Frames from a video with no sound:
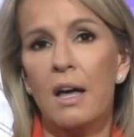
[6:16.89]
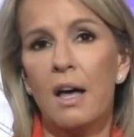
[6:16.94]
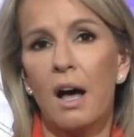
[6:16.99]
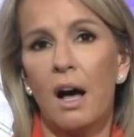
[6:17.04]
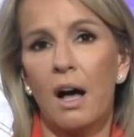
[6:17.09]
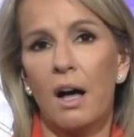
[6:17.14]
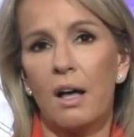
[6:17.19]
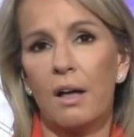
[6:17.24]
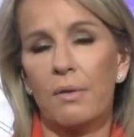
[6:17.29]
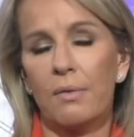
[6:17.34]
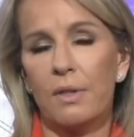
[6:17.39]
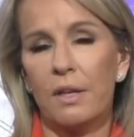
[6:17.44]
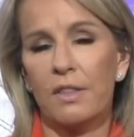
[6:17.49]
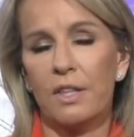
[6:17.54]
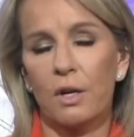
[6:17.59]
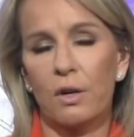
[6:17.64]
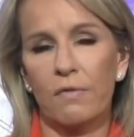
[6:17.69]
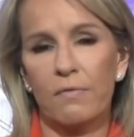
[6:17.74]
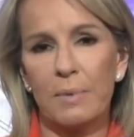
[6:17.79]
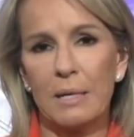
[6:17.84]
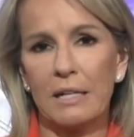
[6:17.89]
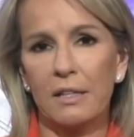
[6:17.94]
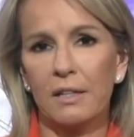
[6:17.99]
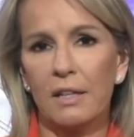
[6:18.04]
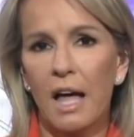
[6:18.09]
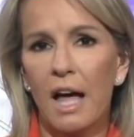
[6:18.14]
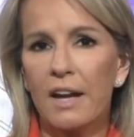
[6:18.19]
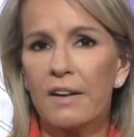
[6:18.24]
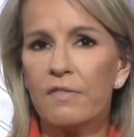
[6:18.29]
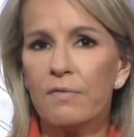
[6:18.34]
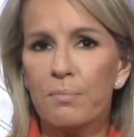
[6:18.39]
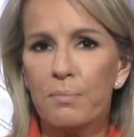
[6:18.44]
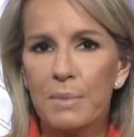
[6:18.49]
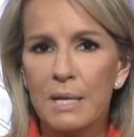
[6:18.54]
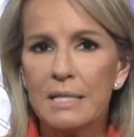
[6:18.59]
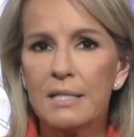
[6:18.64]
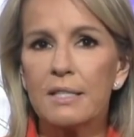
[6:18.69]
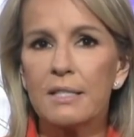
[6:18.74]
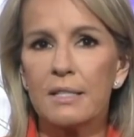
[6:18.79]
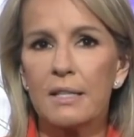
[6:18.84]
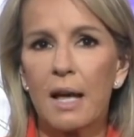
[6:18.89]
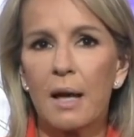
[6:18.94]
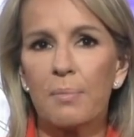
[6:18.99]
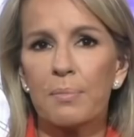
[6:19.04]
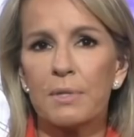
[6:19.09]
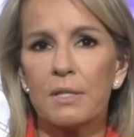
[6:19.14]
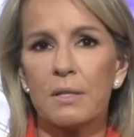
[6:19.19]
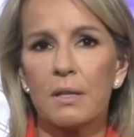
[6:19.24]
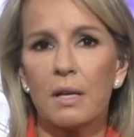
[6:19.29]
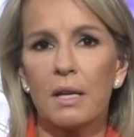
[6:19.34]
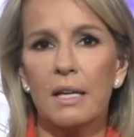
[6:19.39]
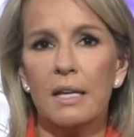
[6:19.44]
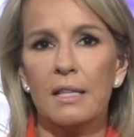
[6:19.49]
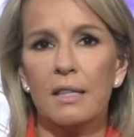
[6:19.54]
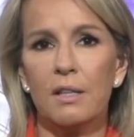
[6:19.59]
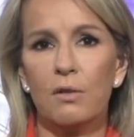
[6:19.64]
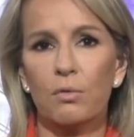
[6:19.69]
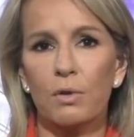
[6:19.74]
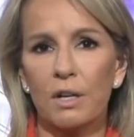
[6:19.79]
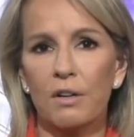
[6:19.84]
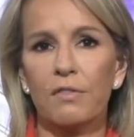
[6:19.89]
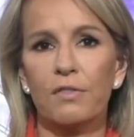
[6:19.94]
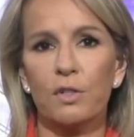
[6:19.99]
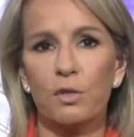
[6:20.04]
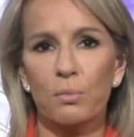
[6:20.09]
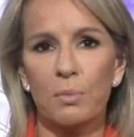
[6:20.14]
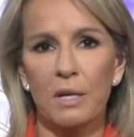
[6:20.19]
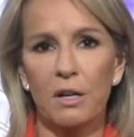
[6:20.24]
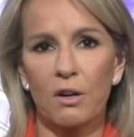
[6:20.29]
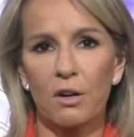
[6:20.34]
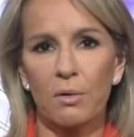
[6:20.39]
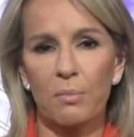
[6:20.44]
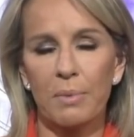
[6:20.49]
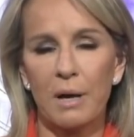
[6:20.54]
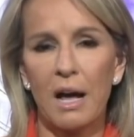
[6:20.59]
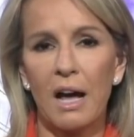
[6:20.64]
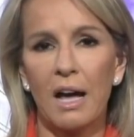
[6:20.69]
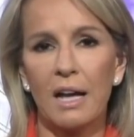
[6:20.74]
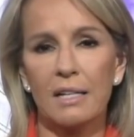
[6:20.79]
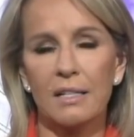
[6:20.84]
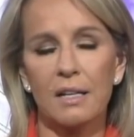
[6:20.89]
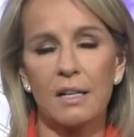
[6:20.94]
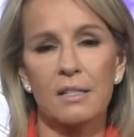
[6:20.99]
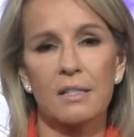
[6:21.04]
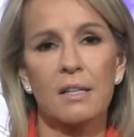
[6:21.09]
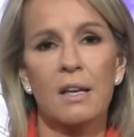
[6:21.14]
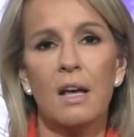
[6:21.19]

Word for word: Uh, there have been a lot of missteps in the rearview mirror behind us.